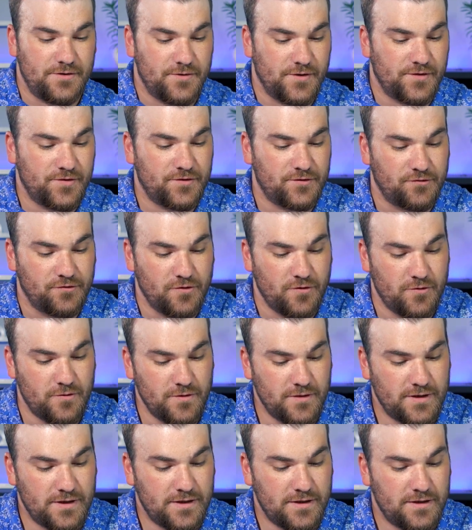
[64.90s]
you to
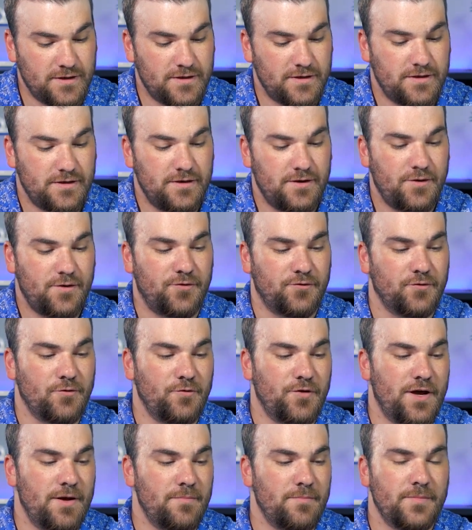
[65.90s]
screw
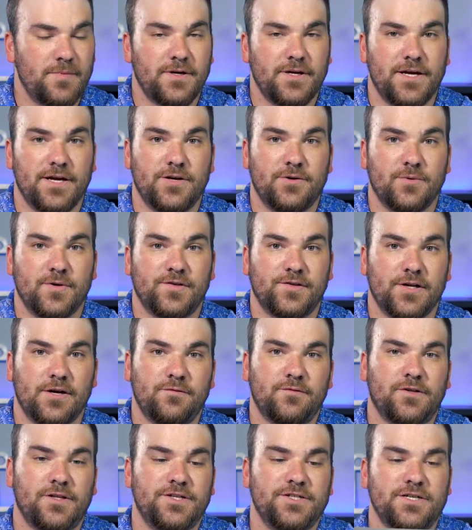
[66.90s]
through them into a
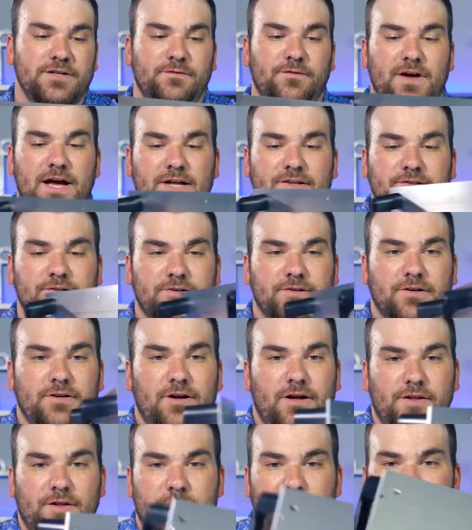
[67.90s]
self-clinching fastener
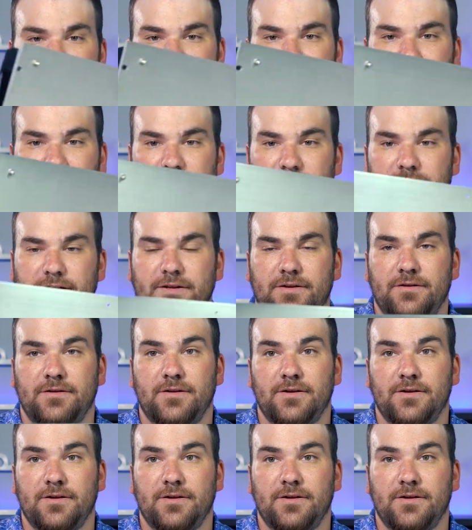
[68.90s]
on the backside.